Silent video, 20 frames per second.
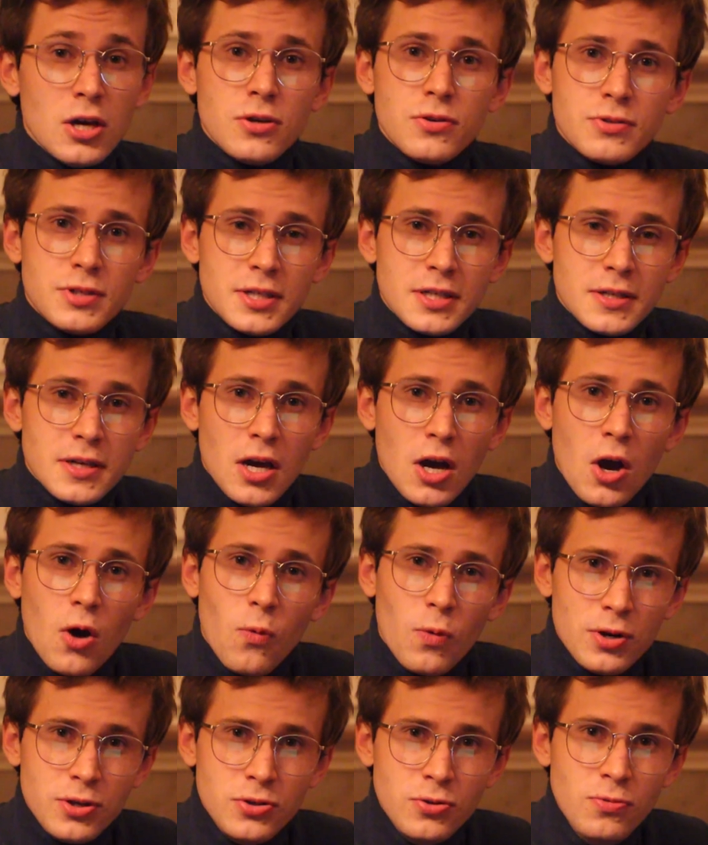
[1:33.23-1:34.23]
You see,
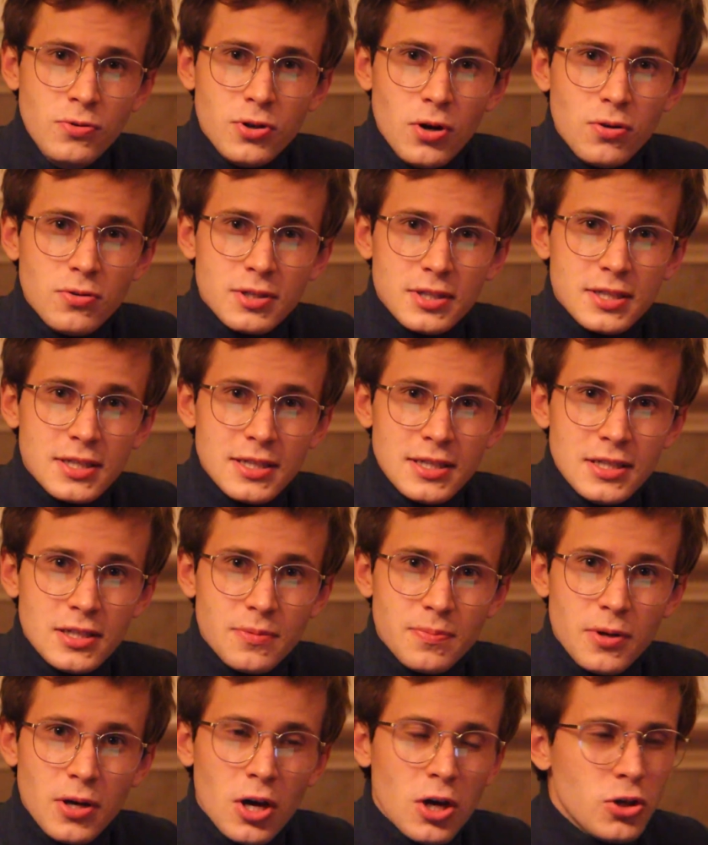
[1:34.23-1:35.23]
when you go to
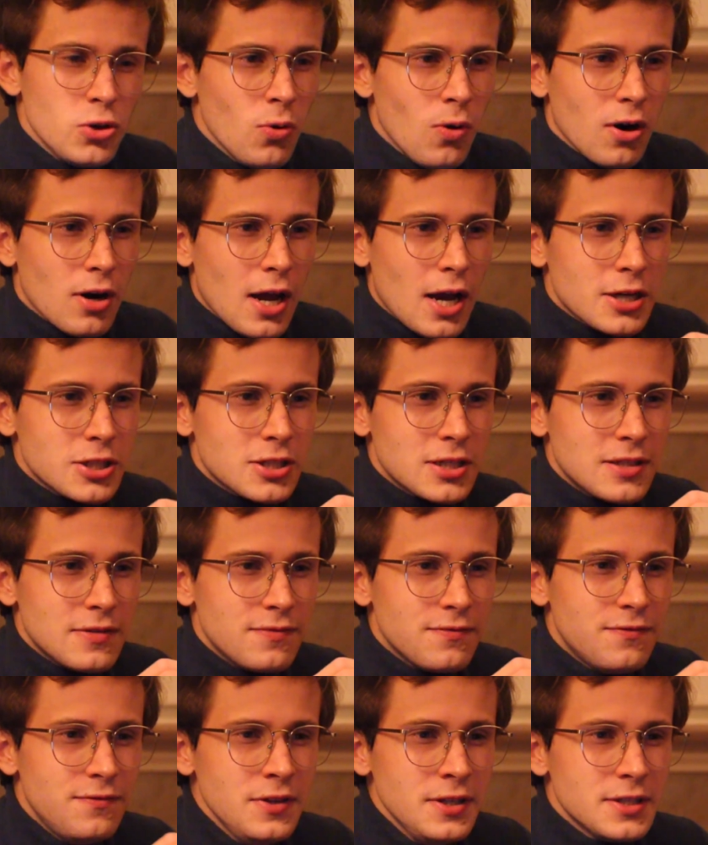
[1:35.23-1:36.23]
sleep, you are actually
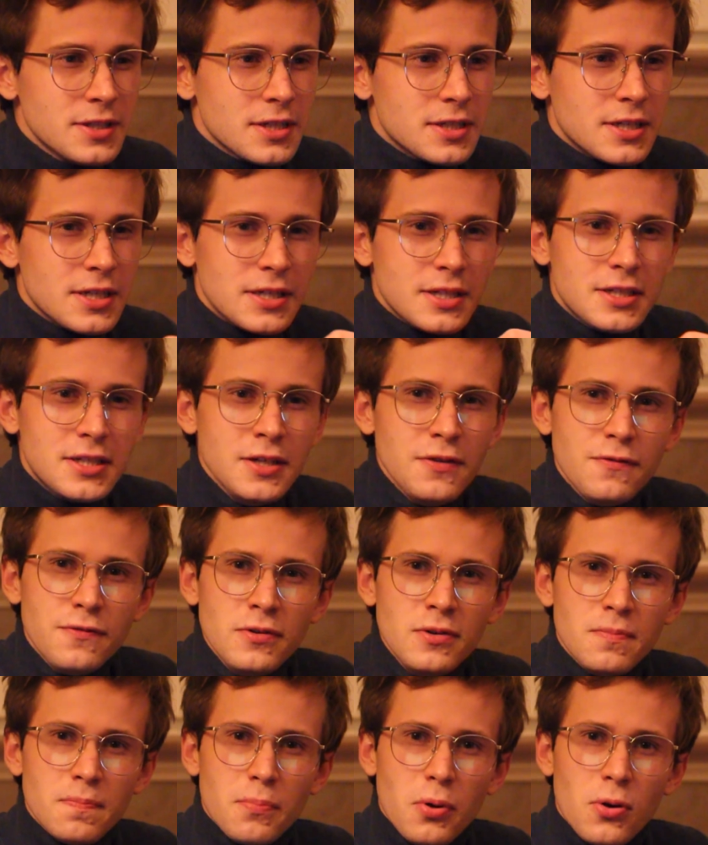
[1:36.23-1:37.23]
visiting
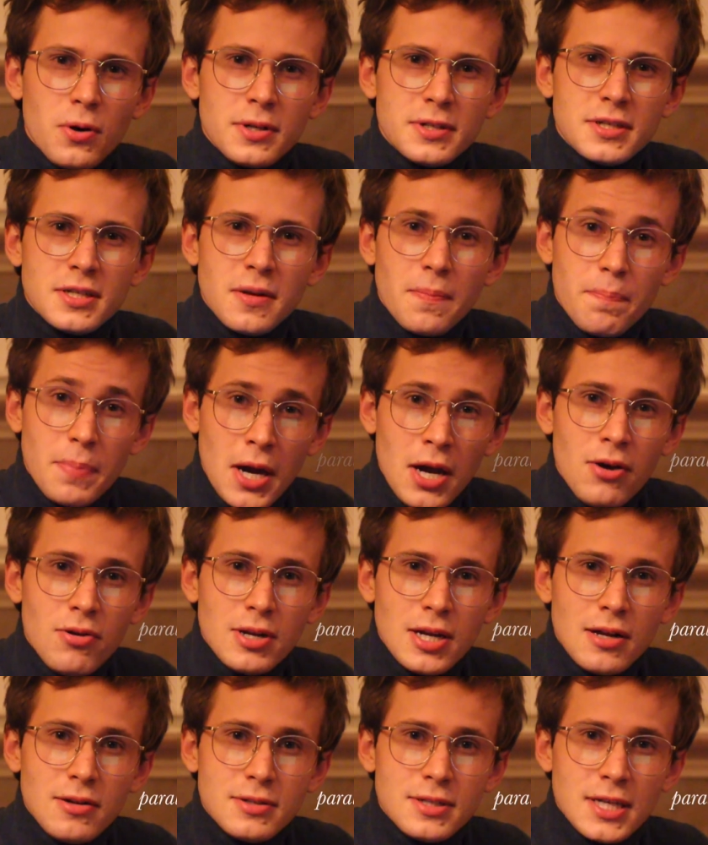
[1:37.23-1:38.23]
different points in a
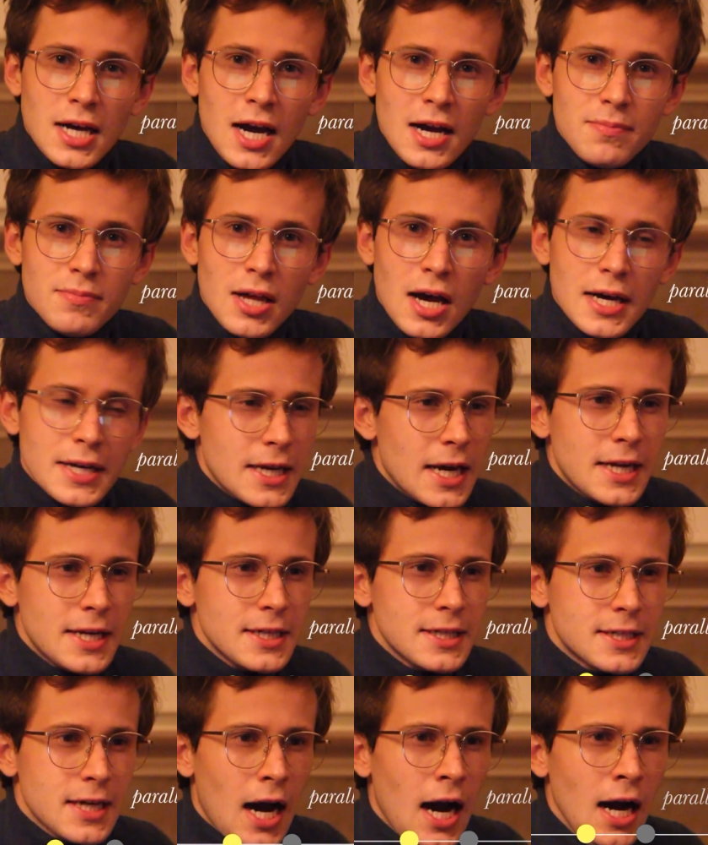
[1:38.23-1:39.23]
parallel timeline, an
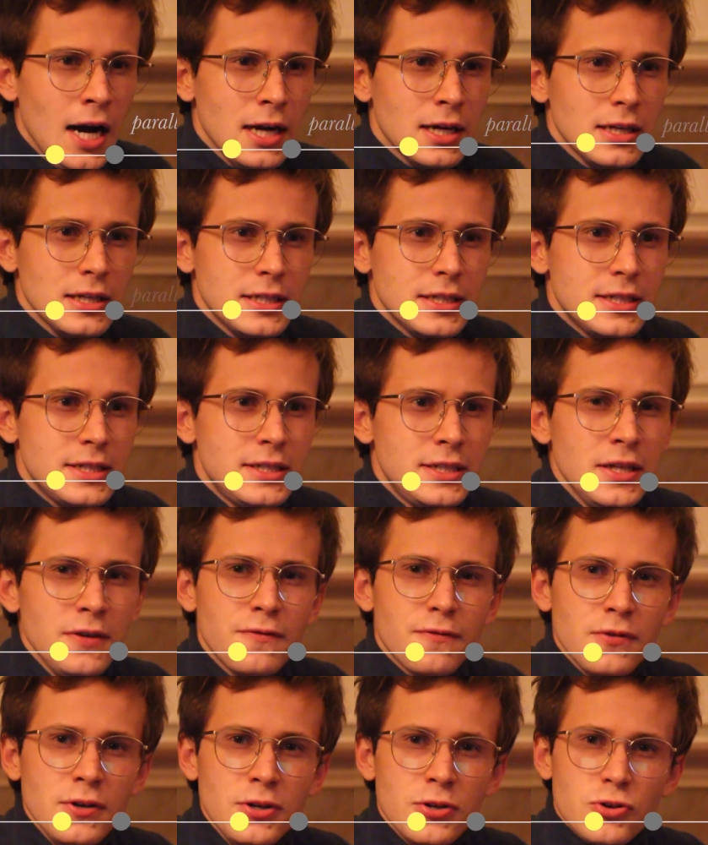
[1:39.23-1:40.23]
entirely
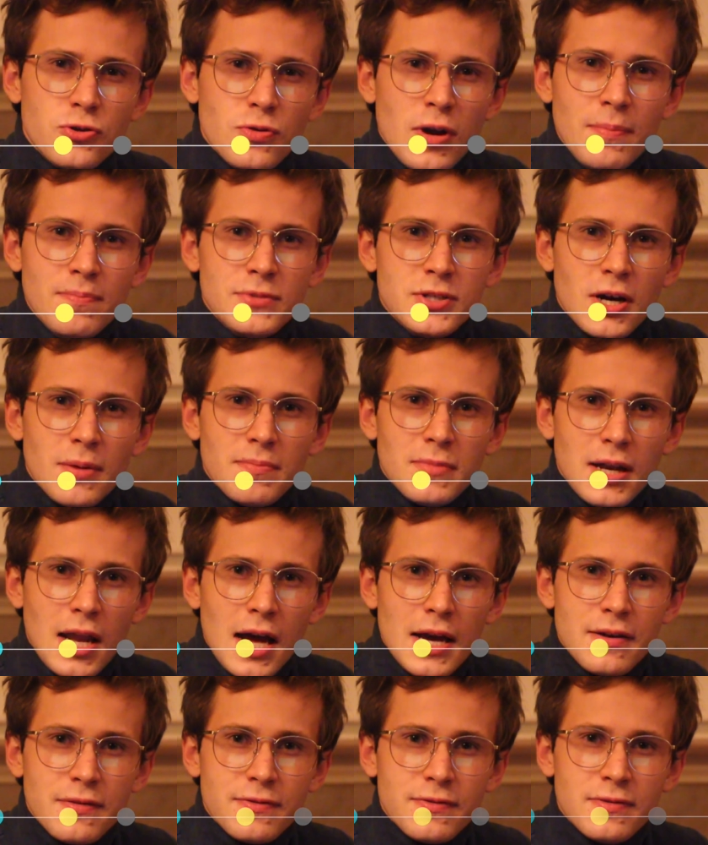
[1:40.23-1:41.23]
different dreamt-up
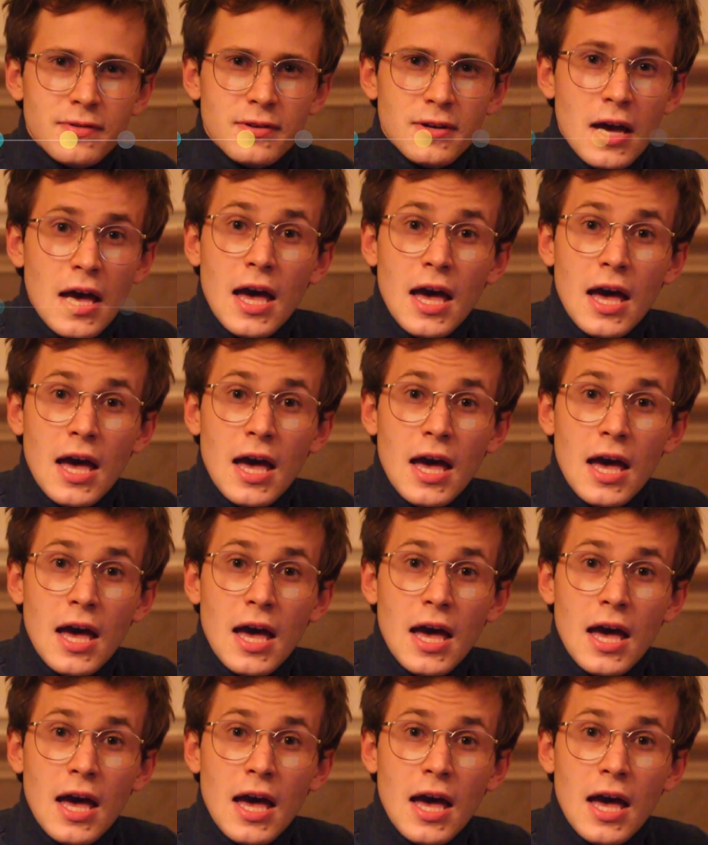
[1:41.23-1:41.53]
life.